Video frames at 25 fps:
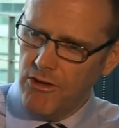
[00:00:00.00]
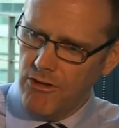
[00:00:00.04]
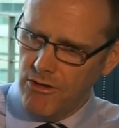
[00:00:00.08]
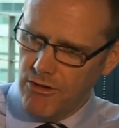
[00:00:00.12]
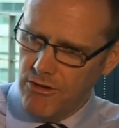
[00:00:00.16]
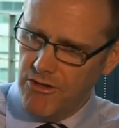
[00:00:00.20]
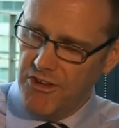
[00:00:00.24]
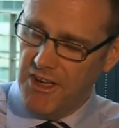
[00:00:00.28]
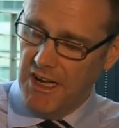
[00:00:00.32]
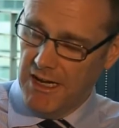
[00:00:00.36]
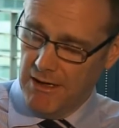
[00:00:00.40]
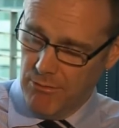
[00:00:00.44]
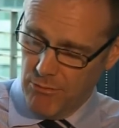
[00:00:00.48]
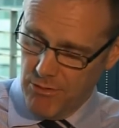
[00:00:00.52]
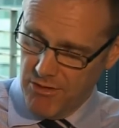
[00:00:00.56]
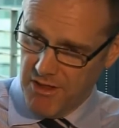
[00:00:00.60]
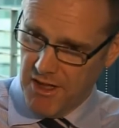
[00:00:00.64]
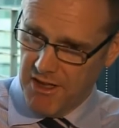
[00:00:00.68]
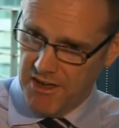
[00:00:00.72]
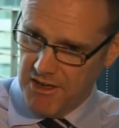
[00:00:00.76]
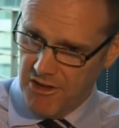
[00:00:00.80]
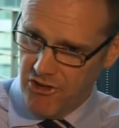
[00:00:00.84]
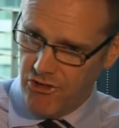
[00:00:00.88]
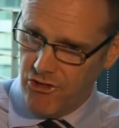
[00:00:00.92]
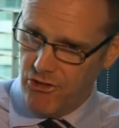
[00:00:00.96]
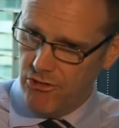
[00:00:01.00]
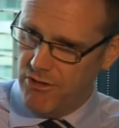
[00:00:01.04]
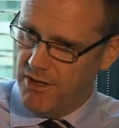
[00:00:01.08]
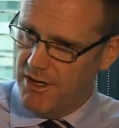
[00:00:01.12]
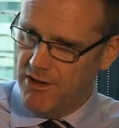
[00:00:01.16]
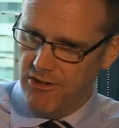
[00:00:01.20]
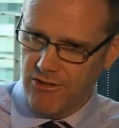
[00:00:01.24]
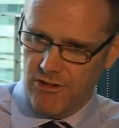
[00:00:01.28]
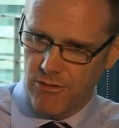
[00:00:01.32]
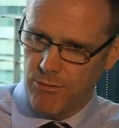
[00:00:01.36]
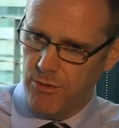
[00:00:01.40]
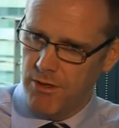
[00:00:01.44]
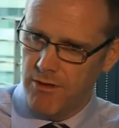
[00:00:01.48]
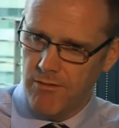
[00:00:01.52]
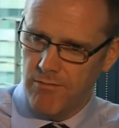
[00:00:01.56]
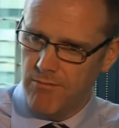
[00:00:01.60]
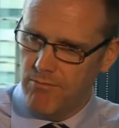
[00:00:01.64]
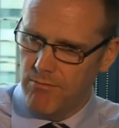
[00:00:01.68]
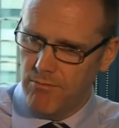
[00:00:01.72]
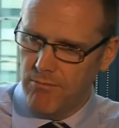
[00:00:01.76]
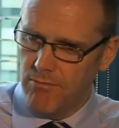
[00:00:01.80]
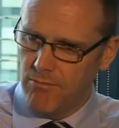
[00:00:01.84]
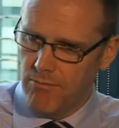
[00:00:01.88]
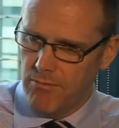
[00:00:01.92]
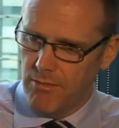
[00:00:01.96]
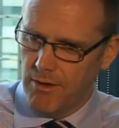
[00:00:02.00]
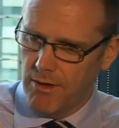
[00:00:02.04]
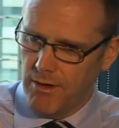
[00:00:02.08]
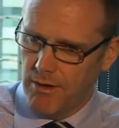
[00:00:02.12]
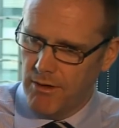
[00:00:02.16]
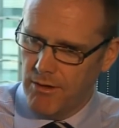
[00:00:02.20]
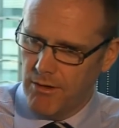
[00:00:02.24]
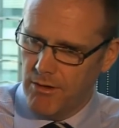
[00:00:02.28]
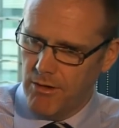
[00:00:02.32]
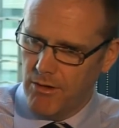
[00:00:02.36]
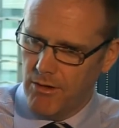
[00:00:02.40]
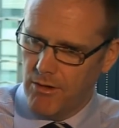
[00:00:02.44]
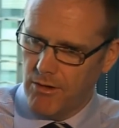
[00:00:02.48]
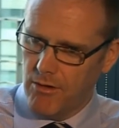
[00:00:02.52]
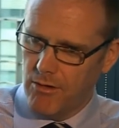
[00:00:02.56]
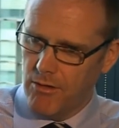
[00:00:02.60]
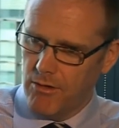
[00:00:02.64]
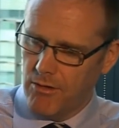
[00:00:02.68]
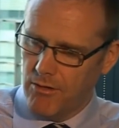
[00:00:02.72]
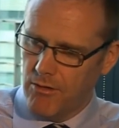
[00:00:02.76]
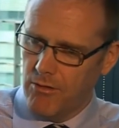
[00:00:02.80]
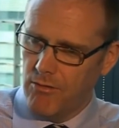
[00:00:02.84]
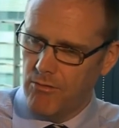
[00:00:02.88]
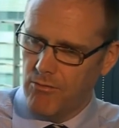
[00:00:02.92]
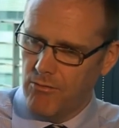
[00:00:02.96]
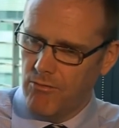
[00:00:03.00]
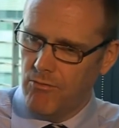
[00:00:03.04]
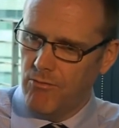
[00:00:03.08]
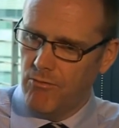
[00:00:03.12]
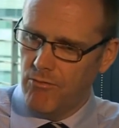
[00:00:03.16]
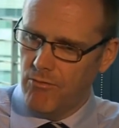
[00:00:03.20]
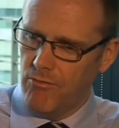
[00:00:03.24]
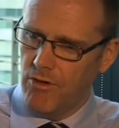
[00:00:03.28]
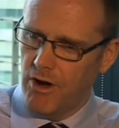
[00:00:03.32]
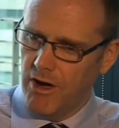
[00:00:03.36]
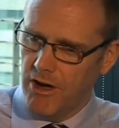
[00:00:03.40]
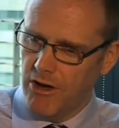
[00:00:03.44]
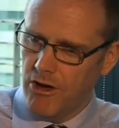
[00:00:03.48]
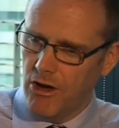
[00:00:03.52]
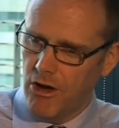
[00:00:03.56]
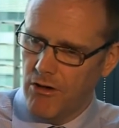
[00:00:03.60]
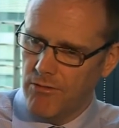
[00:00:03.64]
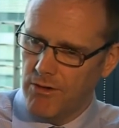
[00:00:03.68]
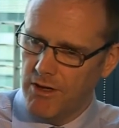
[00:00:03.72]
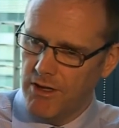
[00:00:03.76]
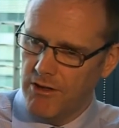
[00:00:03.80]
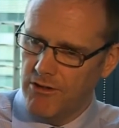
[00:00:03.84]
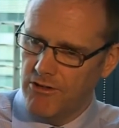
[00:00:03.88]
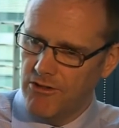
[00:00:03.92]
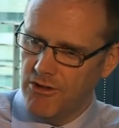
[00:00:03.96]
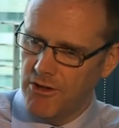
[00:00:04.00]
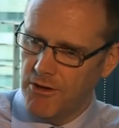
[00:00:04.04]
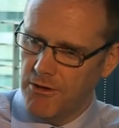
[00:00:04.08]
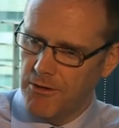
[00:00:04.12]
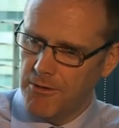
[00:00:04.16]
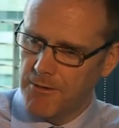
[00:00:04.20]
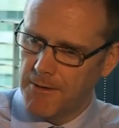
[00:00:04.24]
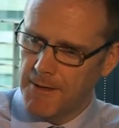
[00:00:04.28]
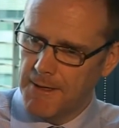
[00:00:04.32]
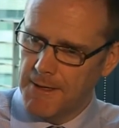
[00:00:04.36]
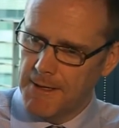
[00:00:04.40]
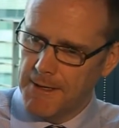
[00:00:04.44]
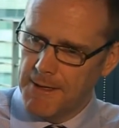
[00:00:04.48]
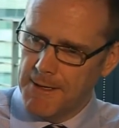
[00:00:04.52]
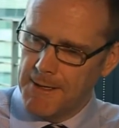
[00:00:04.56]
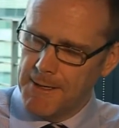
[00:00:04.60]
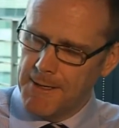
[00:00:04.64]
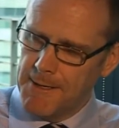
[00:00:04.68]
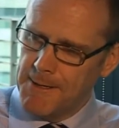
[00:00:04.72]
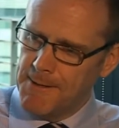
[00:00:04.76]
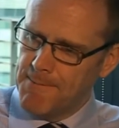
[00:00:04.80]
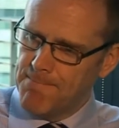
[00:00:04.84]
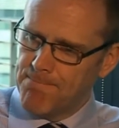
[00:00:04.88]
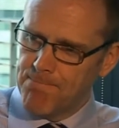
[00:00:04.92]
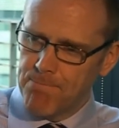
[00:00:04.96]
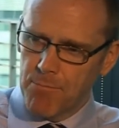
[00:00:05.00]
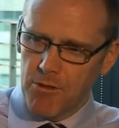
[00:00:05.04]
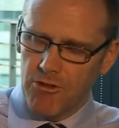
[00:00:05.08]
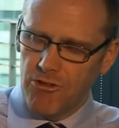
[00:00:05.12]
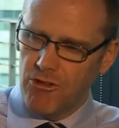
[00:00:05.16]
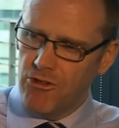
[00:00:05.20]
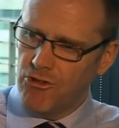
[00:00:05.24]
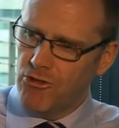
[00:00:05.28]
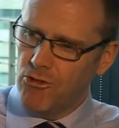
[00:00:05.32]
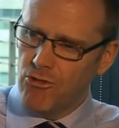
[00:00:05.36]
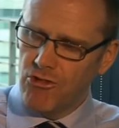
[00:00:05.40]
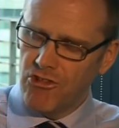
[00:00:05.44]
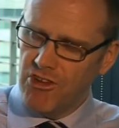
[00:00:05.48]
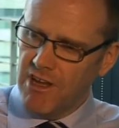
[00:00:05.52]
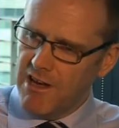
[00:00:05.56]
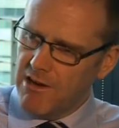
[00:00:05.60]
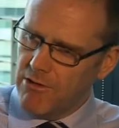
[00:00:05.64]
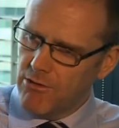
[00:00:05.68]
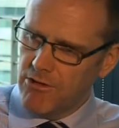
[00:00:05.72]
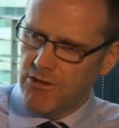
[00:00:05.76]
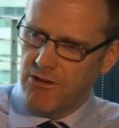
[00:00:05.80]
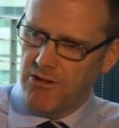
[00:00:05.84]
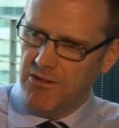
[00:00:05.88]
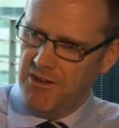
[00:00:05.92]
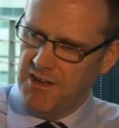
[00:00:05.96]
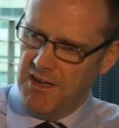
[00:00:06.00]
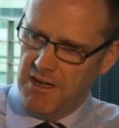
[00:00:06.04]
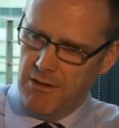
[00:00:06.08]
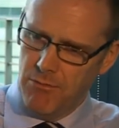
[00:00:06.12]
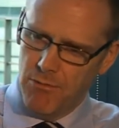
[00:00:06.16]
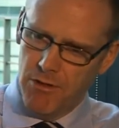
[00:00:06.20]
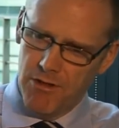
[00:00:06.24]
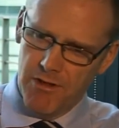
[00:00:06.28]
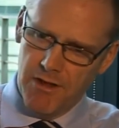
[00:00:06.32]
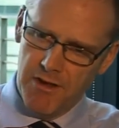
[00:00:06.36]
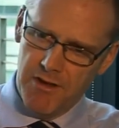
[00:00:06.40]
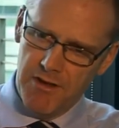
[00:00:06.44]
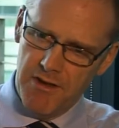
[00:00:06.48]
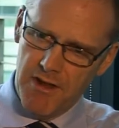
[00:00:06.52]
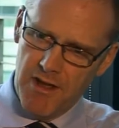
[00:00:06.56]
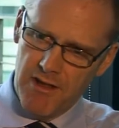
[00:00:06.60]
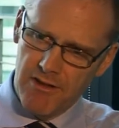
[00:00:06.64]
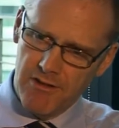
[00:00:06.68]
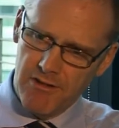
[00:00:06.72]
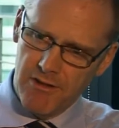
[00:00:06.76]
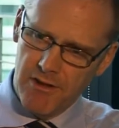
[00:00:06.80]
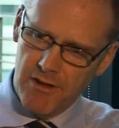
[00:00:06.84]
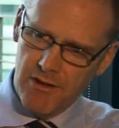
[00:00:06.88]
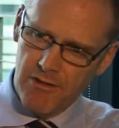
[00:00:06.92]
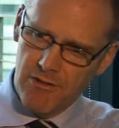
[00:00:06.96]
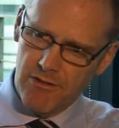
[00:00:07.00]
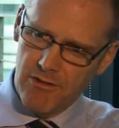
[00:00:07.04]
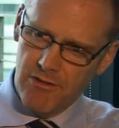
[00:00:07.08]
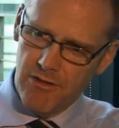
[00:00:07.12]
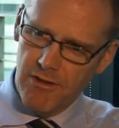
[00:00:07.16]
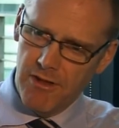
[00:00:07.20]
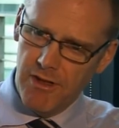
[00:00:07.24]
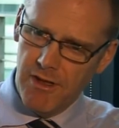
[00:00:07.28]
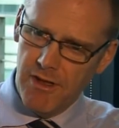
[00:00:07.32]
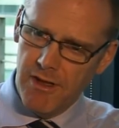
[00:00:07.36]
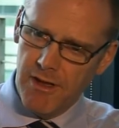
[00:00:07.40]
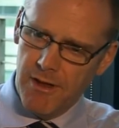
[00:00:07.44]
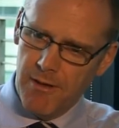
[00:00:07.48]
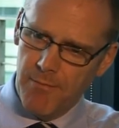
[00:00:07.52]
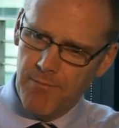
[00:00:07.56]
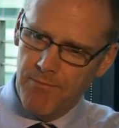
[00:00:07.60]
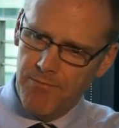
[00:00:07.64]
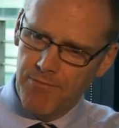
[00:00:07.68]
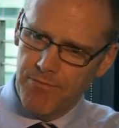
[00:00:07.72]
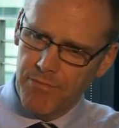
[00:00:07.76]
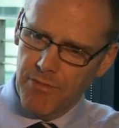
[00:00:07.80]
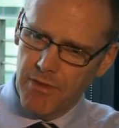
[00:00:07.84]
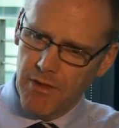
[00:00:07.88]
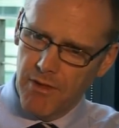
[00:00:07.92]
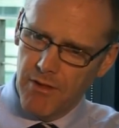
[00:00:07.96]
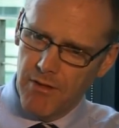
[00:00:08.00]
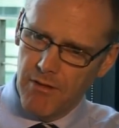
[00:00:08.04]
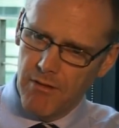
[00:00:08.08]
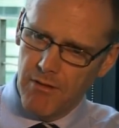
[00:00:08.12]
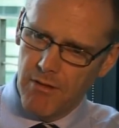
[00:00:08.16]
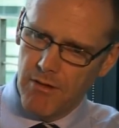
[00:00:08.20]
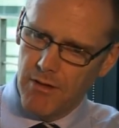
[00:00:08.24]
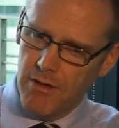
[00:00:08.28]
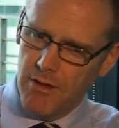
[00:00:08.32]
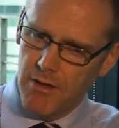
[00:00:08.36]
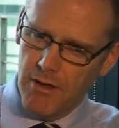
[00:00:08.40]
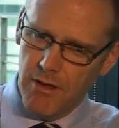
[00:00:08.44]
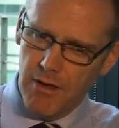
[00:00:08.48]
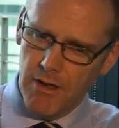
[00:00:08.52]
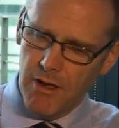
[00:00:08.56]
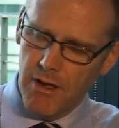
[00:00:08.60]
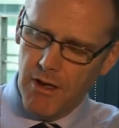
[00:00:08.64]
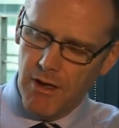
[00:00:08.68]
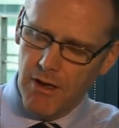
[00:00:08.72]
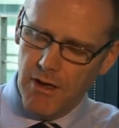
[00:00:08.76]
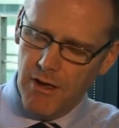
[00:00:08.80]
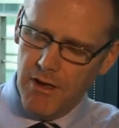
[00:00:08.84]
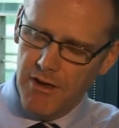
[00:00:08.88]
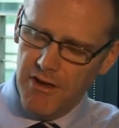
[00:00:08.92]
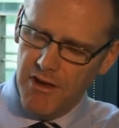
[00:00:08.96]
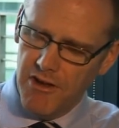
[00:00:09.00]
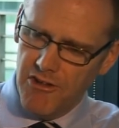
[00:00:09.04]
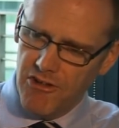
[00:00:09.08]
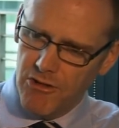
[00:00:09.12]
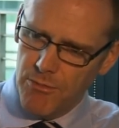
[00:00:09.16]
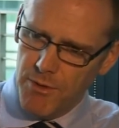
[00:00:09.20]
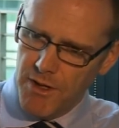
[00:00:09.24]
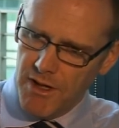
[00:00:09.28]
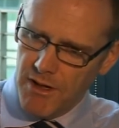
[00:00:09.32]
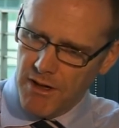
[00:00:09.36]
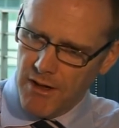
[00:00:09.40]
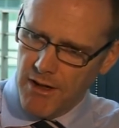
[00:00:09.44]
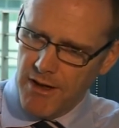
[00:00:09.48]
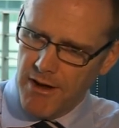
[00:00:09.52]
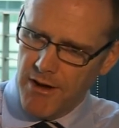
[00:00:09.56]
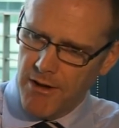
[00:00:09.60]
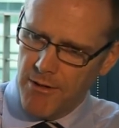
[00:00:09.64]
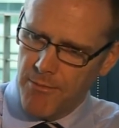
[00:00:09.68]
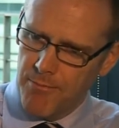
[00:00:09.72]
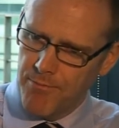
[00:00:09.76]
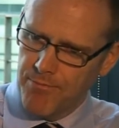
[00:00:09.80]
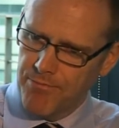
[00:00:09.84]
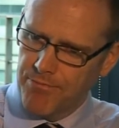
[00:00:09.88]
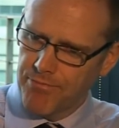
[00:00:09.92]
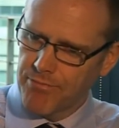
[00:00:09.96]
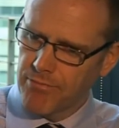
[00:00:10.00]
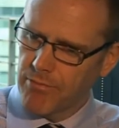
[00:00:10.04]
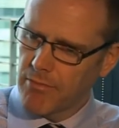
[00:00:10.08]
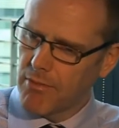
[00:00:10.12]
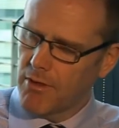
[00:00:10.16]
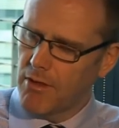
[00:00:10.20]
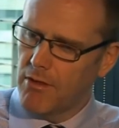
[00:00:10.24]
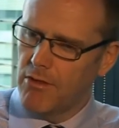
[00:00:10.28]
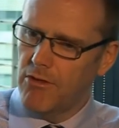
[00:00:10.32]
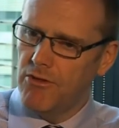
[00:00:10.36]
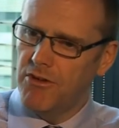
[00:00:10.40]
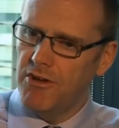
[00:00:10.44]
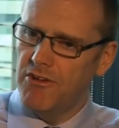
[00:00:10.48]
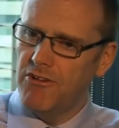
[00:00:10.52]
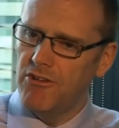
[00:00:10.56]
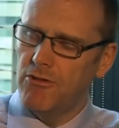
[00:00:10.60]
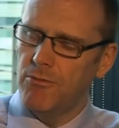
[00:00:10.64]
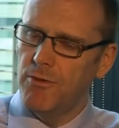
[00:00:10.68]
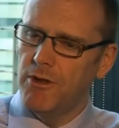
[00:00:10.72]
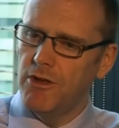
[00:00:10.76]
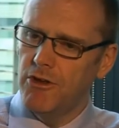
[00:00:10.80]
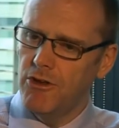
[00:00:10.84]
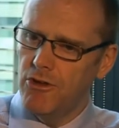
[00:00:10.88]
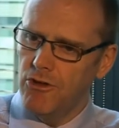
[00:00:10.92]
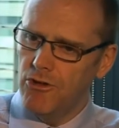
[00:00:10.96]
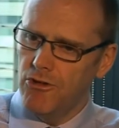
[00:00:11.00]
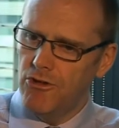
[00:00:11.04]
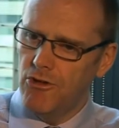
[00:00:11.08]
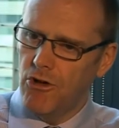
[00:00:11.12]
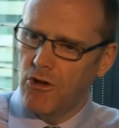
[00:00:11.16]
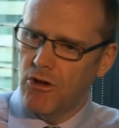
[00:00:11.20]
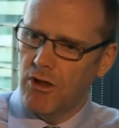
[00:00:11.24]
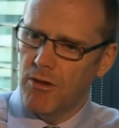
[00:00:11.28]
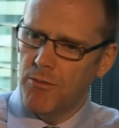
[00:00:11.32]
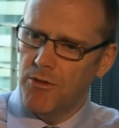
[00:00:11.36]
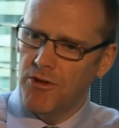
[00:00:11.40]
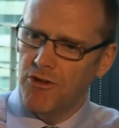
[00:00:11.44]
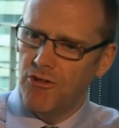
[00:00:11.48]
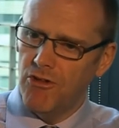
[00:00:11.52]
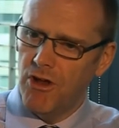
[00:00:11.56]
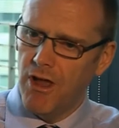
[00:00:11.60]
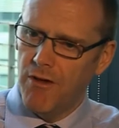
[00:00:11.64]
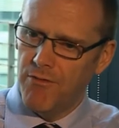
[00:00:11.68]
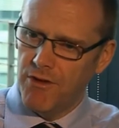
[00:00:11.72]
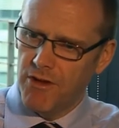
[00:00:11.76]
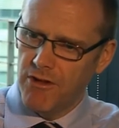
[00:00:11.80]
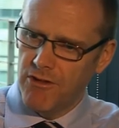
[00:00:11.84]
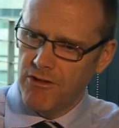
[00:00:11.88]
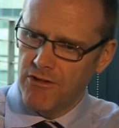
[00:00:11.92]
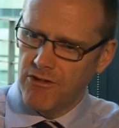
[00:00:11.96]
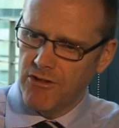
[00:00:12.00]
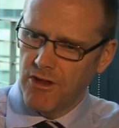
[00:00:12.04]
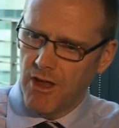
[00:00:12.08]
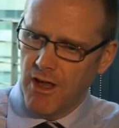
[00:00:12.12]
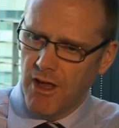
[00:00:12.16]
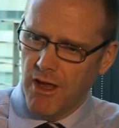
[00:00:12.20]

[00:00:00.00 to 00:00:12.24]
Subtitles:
dealing with that issue needs to be very carefully considered. So there's no secret to dealing with hidden assets. It needs to be clear, there needs to be good documentary evidence,